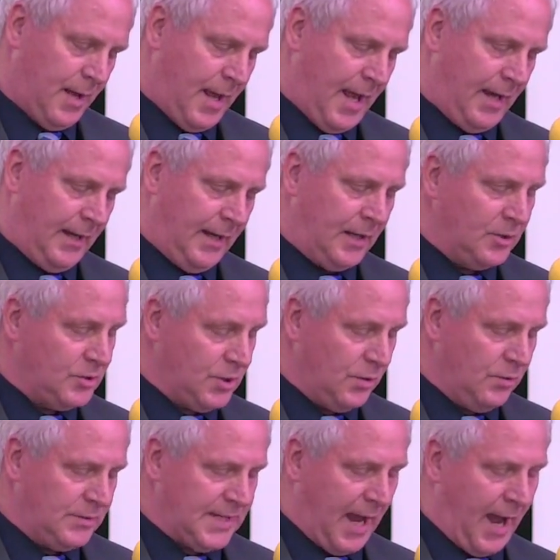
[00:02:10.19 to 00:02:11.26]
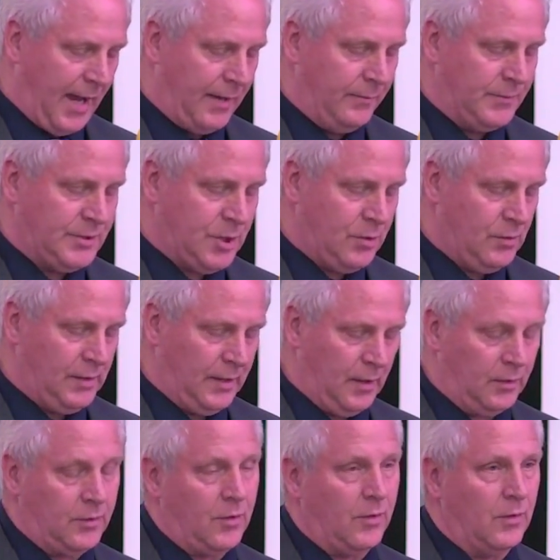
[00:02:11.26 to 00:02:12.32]
and in due time, 2
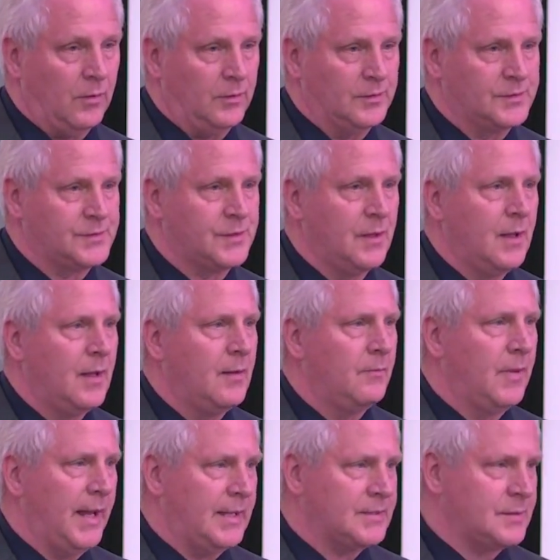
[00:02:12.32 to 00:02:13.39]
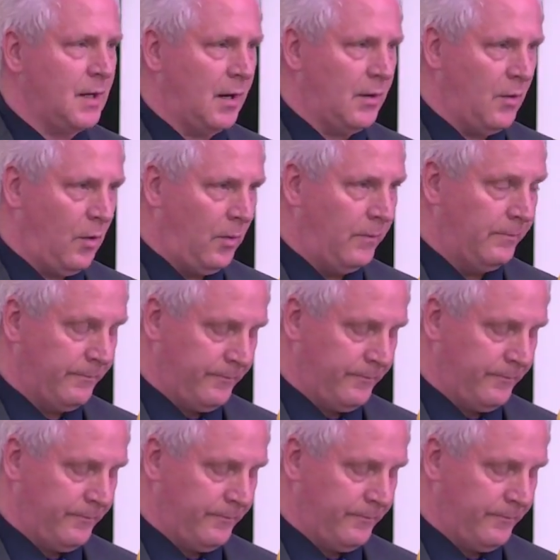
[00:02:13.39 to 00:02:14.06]
little girls blessed our home.